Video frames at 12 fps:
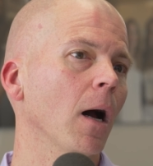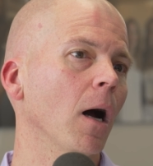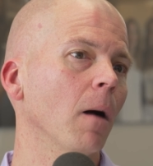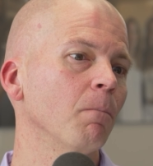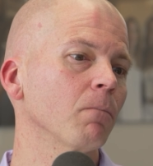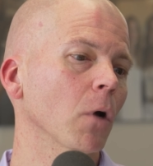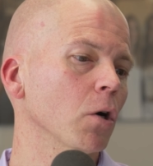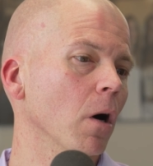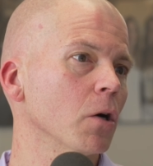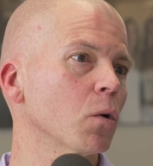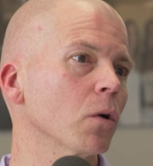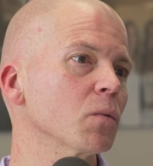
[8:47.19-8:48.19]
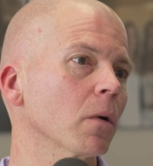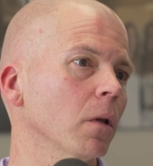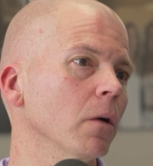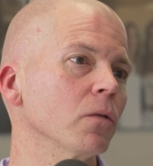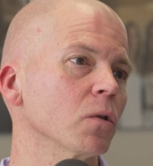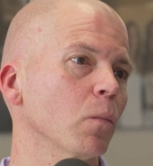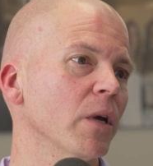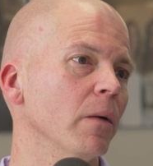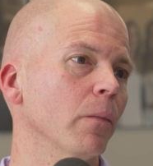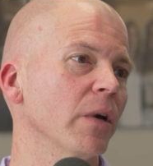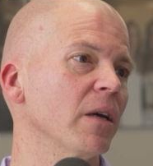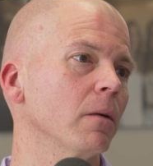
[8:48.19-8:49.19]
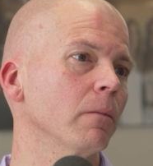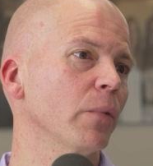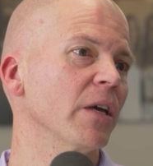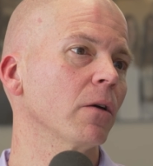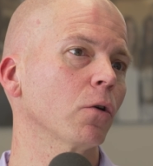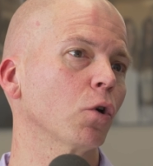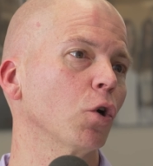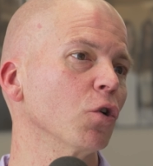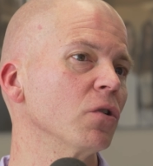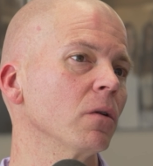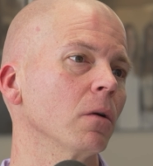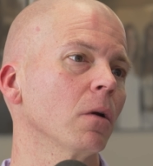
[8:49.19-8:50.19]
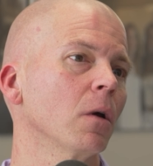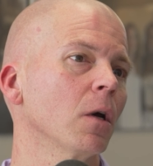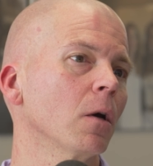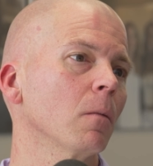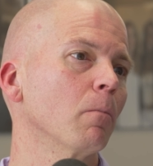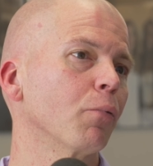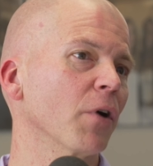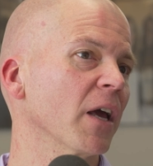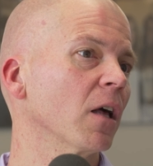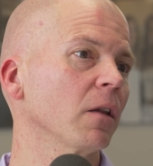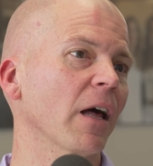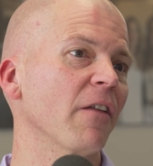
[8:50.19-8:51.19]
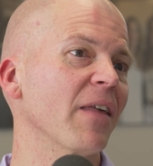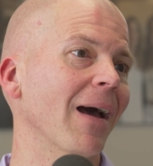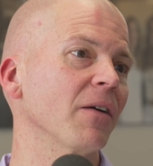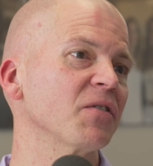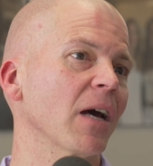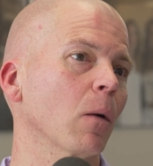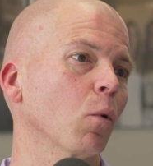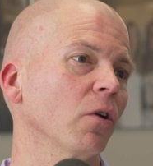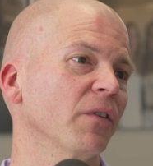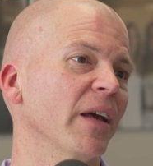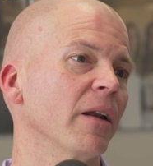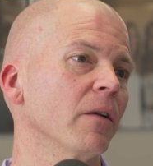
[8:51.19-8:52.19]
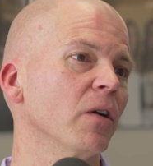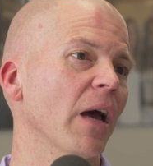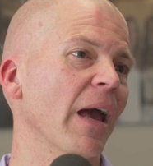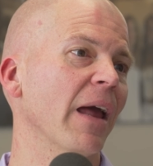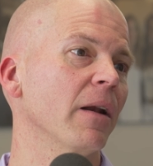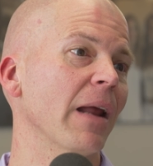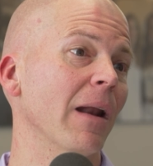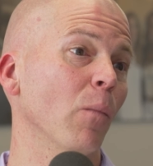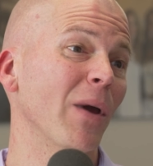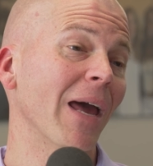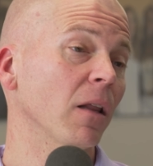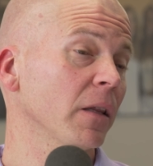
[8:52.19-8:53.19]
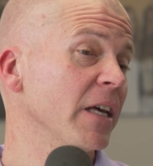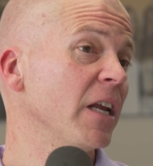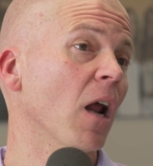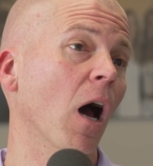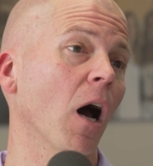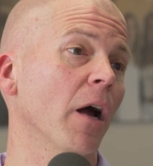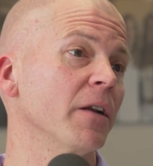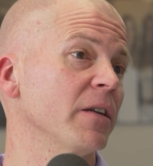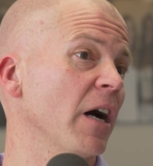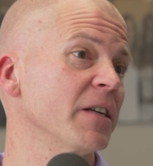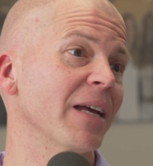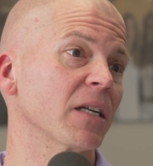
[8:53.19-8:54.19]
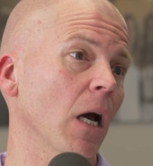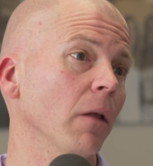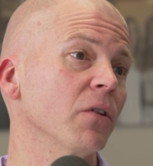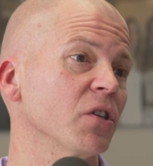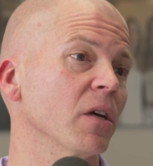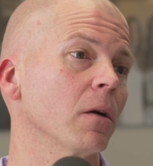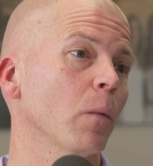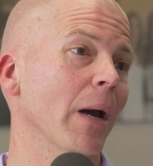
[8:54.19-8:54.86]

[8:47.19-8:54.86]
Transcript: Our doors were closed. We couldn't bring a lot of the outside world in, and we had to lean on technology.